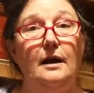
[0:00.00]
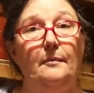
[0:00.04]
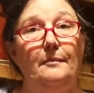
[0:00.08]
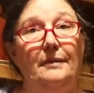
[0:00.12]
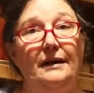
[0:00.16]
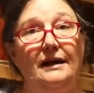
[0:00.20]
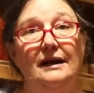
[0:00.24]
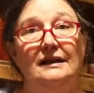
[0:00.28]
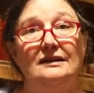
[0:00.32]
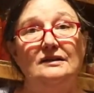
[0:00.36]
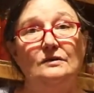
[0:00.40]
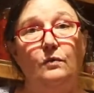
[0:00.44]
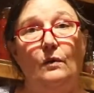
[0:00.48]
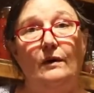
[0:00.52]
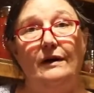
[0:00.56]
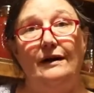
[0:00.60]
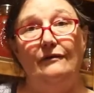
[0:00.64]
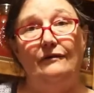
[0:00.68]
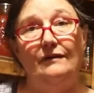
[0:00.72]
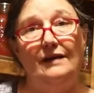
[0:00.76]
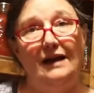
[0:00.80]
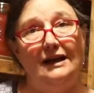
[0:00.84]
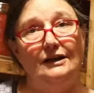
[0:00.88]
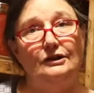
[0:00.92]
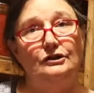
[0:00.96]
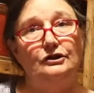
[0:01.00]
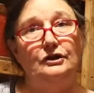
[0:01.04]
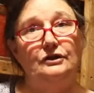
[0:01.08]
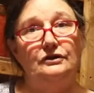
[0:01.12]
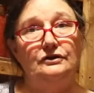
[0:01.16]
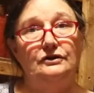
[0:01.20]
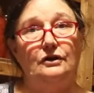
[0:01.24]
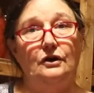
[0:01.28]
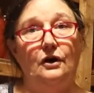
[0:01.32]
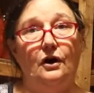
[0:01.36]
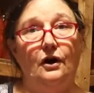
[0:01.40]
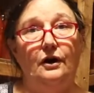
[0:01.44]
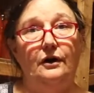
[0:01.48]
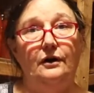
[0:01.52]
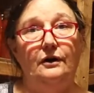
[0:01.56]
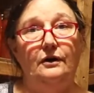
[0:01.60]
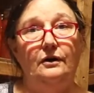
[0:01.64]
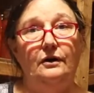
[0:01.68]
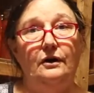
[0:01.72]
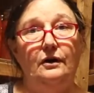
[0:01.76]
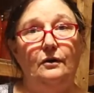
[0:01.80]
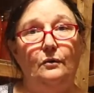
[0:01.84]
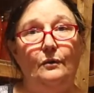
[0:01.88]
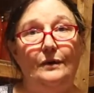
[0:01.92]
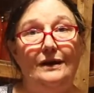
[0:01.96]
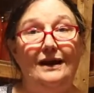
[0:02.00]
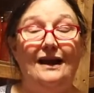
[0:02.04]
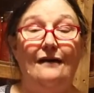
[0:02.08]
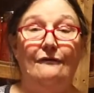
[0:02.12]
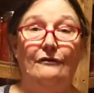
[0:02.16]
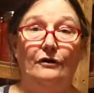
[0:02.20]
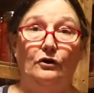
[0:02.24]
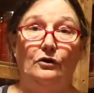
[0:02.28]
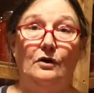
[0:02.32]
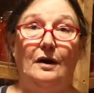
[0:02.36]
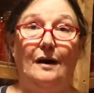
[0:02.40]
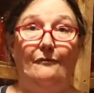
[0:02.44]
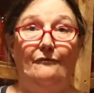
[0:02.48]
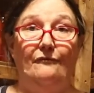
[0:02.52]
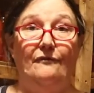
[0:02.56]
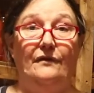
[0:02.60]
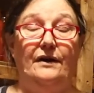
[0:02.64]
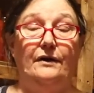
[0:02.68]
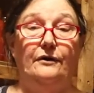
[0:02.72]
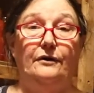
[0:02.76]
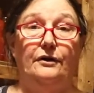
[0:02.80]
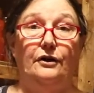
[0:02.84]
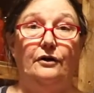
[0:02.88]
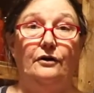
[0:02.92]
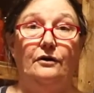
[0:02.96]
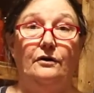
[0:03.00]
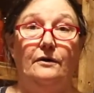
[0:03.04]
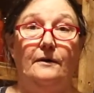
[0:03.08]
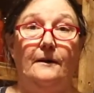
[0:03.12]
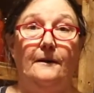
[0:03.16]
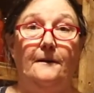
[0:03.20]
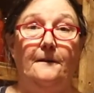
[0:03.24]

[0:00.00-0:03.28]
Because what if next year's garden we have a crop failure?